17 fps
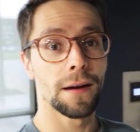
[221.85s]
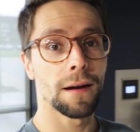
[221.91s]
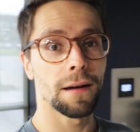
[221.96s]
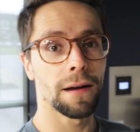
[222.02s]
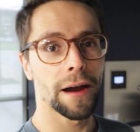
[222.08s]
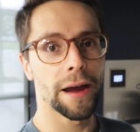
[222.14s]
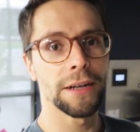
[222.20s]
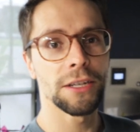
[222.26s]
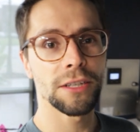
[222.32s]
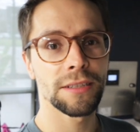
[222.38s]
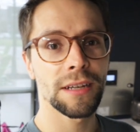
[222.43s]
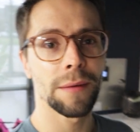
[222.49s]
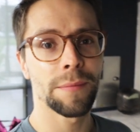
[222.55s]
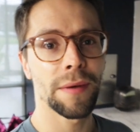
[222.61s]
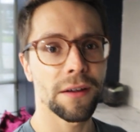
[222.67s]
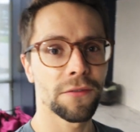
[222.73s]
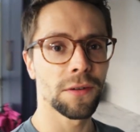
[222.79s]
All right, I just
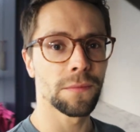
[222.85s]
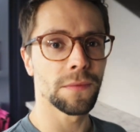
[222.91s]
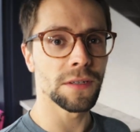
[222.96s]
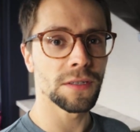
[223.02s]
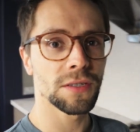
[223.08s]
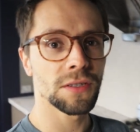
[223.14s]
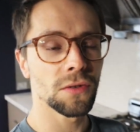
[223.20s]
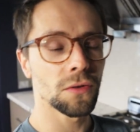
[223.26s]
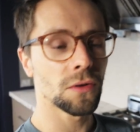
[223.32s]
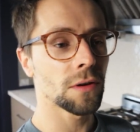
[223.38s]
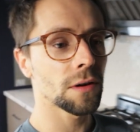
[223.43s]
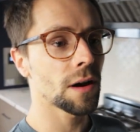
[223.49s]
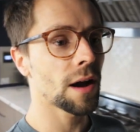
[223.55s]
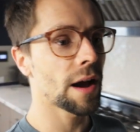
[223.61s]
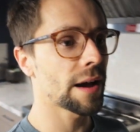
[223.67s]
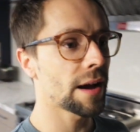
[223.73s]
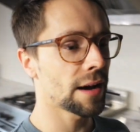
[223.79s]
got back from the
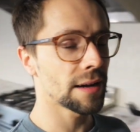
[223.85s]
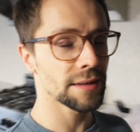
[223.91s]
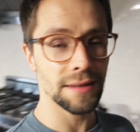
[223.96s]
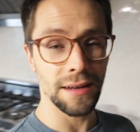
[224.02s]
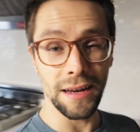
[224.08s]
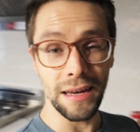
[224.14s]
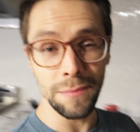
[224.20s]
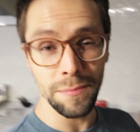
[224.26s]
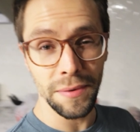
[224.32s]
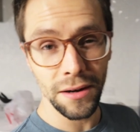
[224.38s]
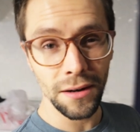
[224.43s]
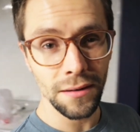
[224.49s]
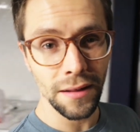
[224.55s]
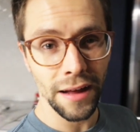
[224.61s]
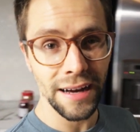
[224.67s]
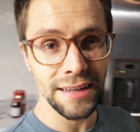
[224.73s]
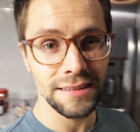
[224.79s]
store. I got a beer
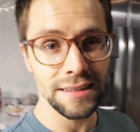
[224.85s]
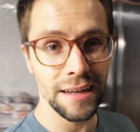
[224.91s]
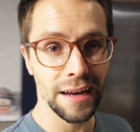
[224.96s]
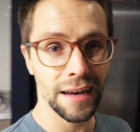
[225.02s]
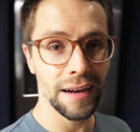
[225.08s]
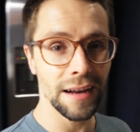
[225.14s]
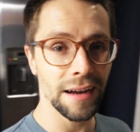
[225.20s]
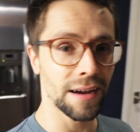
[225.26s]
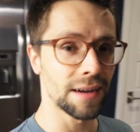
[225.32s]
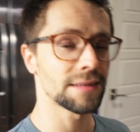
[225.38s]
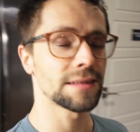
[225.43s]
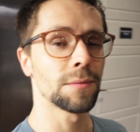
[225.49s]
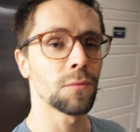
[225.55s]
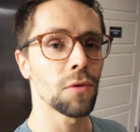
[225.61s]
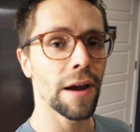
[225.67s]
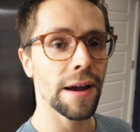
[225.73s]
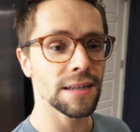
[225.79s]
glass and I got
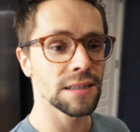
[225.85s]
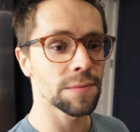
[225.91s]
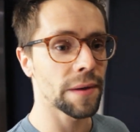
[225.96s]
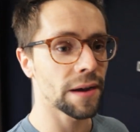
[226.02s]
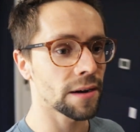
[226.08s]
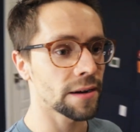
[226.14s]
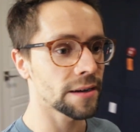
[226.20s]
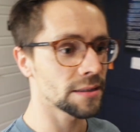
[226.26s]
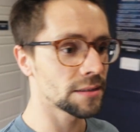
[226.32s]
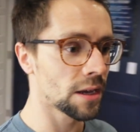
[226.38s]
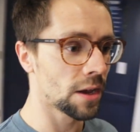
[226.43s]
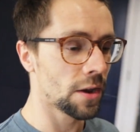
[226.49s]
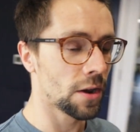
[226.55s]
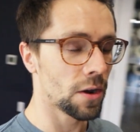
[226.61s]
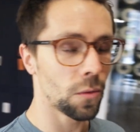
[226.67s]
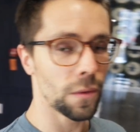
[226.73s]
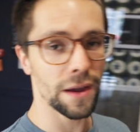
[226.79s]
some raspberries.
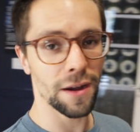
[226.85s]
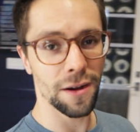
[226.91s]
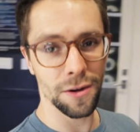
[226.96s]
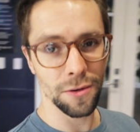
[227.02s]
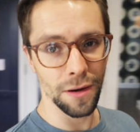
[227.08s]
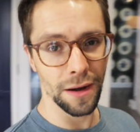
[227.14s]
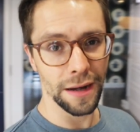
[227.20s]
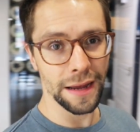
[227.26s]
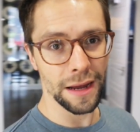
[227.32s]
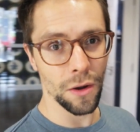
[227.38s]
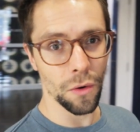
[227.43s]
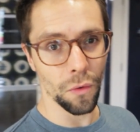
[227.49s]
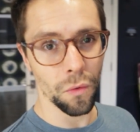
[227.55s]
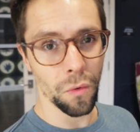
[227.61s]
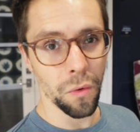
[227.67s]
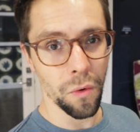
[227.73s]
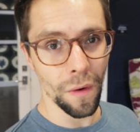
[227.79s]
We are
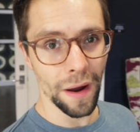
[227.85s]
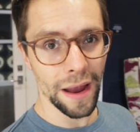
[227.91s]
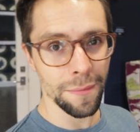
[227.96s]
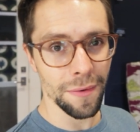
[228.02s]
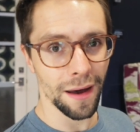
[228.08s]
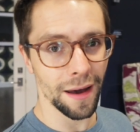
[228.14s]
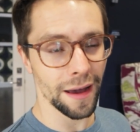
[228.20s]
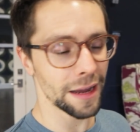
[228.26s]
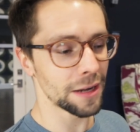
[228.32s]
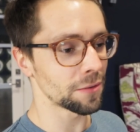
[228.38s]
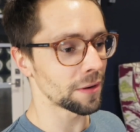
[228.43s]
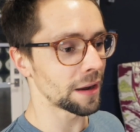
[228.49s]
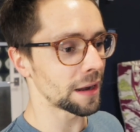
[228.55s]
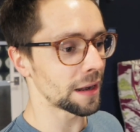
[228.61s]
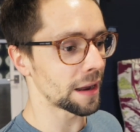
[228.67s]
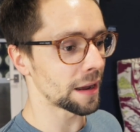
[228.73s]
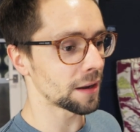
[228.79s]
running way behind
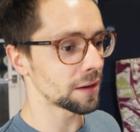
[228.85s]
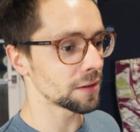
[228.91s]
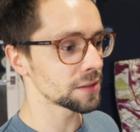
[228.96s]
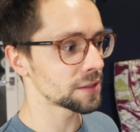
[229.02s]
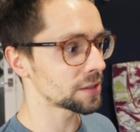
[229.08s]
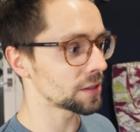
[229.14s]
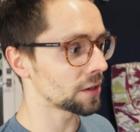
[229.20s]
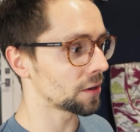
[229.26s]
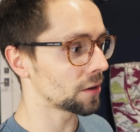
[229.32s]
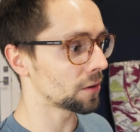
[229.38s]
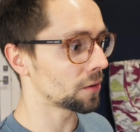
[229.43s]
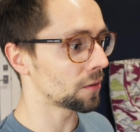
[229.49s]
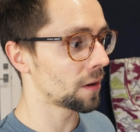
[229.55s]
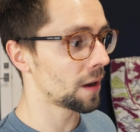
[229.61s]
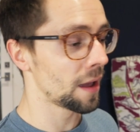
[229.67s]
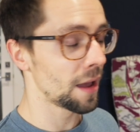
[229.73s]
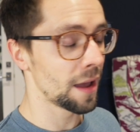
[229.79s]
right now,
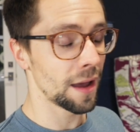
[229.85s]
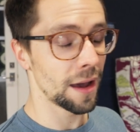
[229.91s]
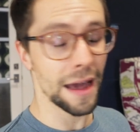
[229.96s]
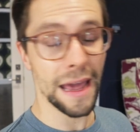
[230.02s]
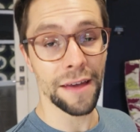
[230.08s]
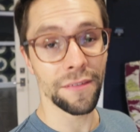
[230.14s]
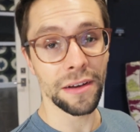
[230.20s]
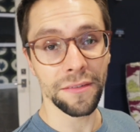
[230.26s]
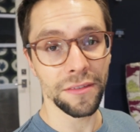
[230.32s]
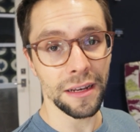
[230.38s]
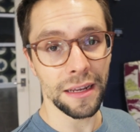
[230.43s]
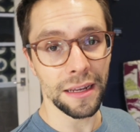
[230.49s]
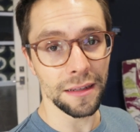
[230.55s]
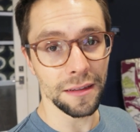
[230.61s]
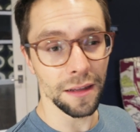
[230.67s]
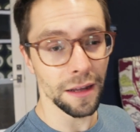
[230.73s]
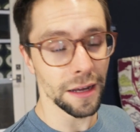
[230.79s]
so I haven't even
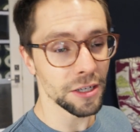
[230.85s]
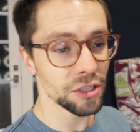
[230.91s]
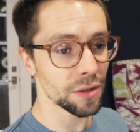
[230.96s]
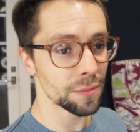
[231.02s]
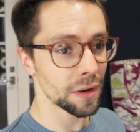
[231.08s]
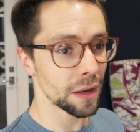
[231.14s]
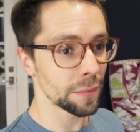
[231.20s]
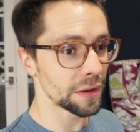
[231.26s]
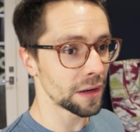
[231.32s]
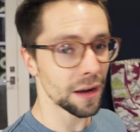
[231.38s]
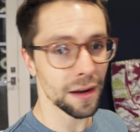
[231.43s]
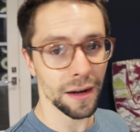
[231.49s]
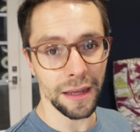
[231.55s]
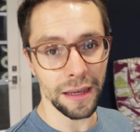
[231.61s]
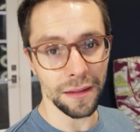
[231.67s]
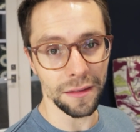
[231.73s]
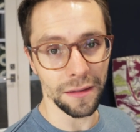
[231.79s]
eaten lunch. I'm probably not
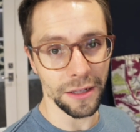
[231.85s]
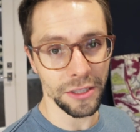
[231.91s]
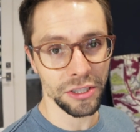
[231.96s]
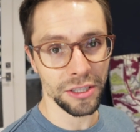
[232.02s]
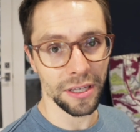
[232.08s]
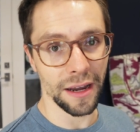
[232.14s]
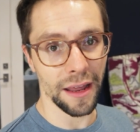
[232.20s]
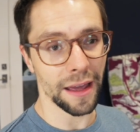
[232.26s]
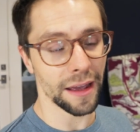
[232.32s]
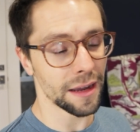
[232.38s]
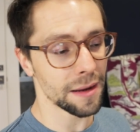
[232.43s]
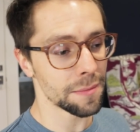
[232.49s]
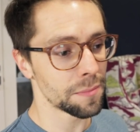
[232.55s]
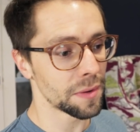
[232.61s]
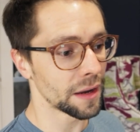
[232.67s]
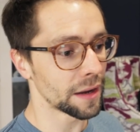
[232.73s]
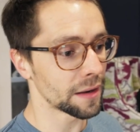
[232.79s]
gonna eat lunch
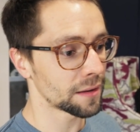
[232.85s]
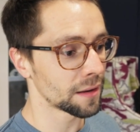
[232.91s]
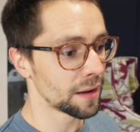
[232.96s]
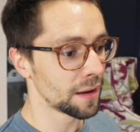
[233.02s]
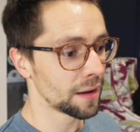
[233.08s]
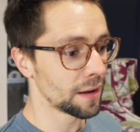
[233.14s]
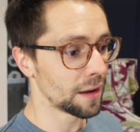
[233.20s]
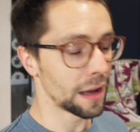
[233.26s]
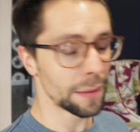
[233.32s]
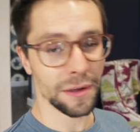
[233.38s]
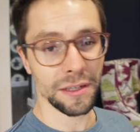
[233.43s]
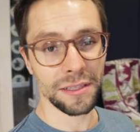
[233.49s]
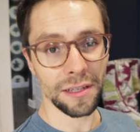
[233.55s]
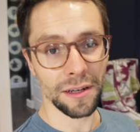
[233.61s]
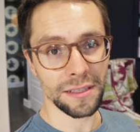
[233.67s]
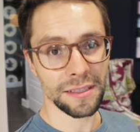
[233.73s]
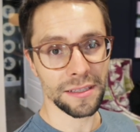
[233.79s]
today, but I'm gonna
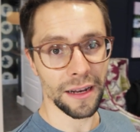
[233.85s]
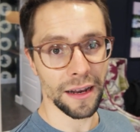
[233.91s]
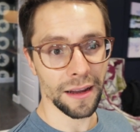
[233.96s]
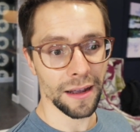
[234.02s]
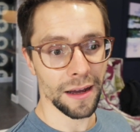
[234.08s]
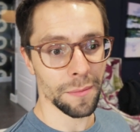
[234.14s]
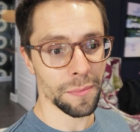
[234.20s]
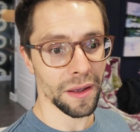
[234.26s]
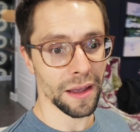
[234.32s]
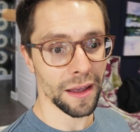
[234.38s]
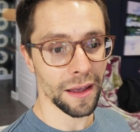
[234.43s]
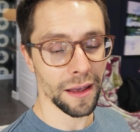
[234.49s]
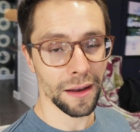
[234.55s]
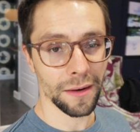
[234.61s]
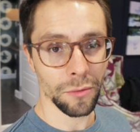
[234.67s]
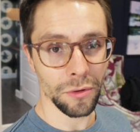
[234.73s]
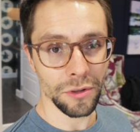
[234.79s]
start setting up
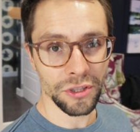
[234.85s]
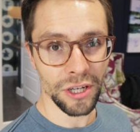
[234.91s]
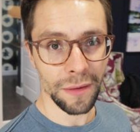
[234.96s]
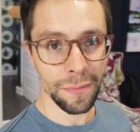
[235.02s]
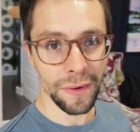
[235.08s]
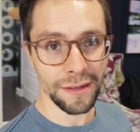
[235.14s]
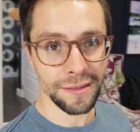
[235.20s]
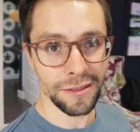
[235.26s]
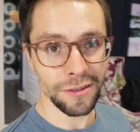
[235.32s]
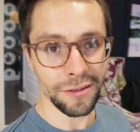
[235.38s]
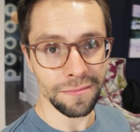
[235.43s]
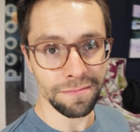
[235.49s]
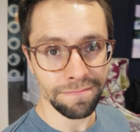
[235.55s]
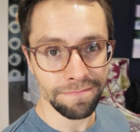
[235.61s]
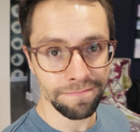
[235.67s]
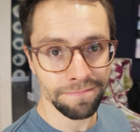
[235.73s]
and we'll check back soon.